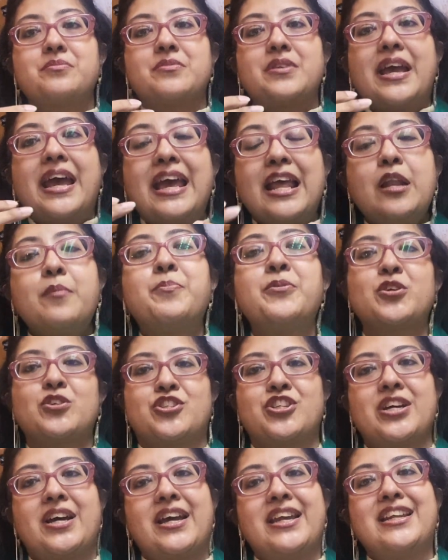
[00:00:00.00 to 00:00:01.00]
help your
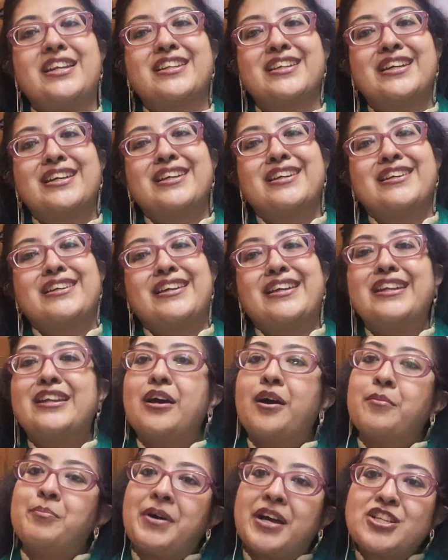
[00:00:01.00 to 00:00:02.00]
child in
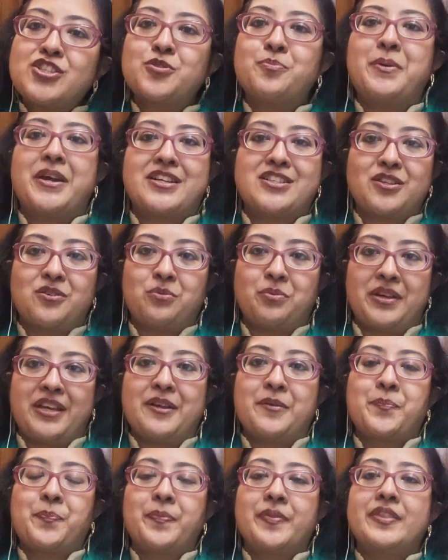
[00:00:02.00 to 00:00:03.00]
a much better way,
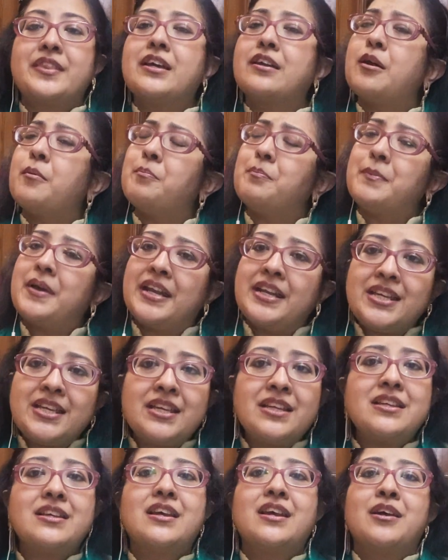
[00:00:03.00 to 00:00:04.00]
there are
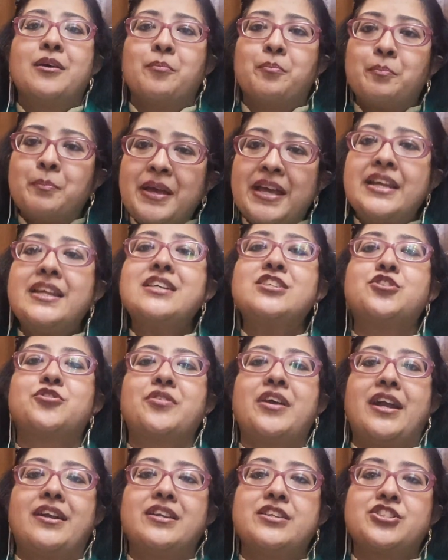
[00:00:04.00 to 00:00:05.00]
many, many
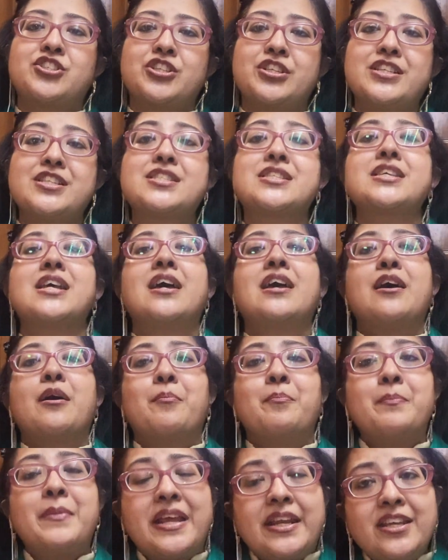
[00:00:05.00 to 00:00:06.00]
strategies,
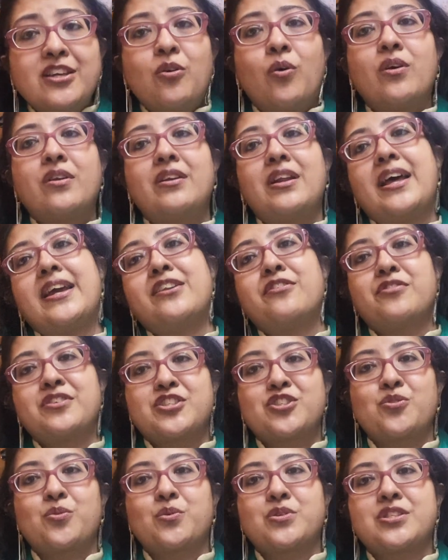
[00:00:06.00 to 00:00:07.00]
many online
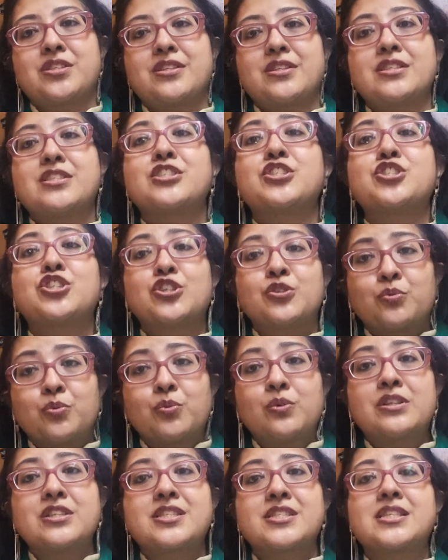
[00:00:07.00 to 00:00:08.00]
resources,
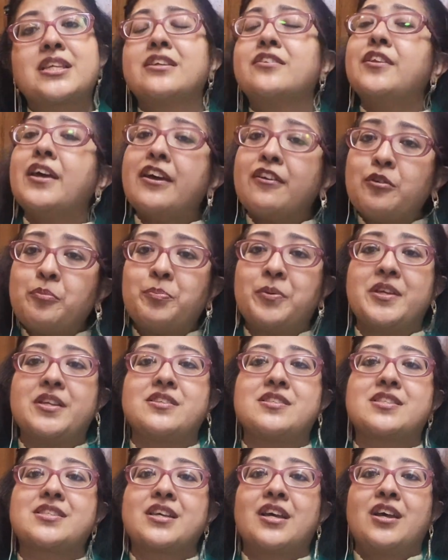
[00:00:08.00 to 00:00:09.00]
tools,
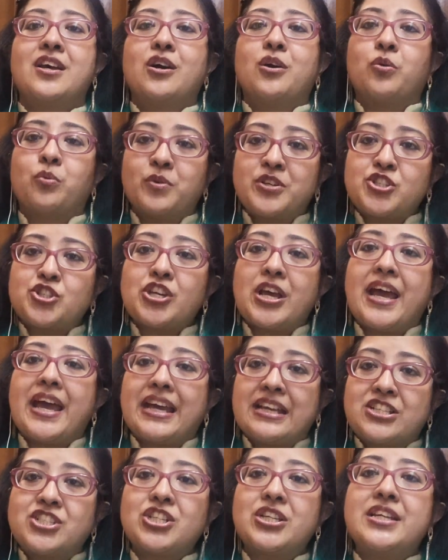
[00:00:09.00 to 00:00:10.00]
therapies which
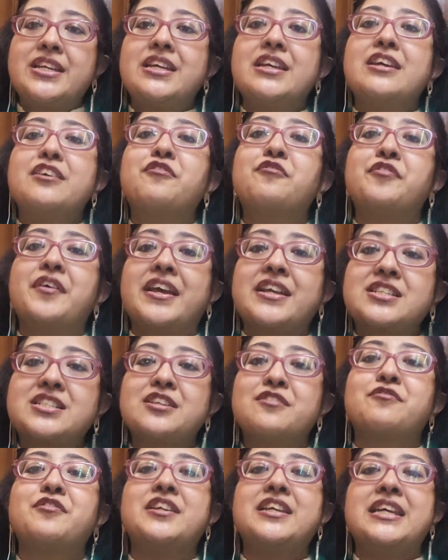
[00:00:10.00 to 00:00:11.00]
actually
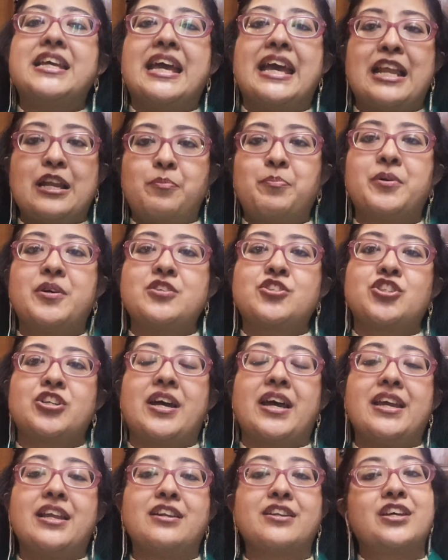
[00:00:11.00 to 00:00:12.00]
effectively help a
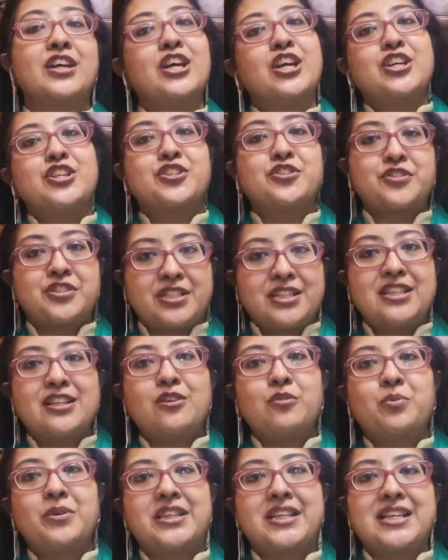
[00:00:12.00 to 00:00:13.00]
child to
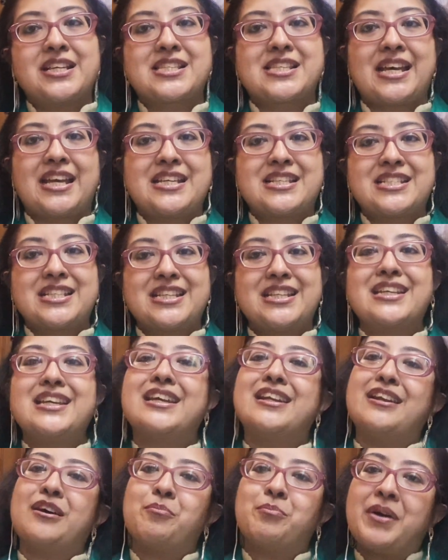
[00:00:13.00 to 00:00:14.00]
deal with anxiety
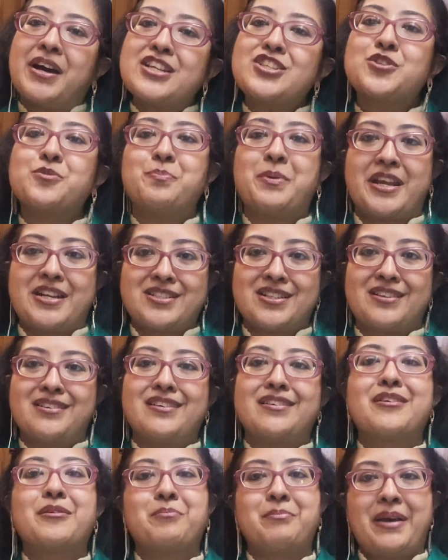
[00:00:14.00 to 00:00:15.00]
in a much
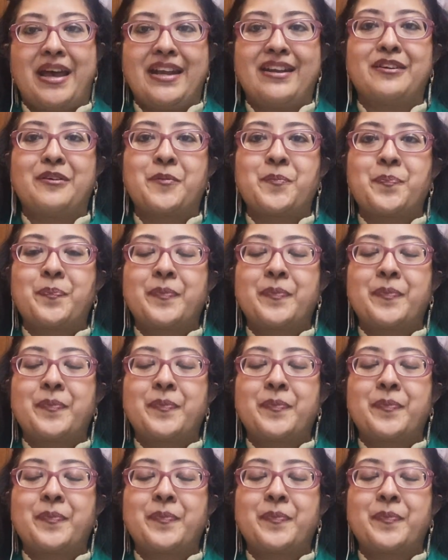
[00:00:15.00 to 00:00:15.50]
better manner.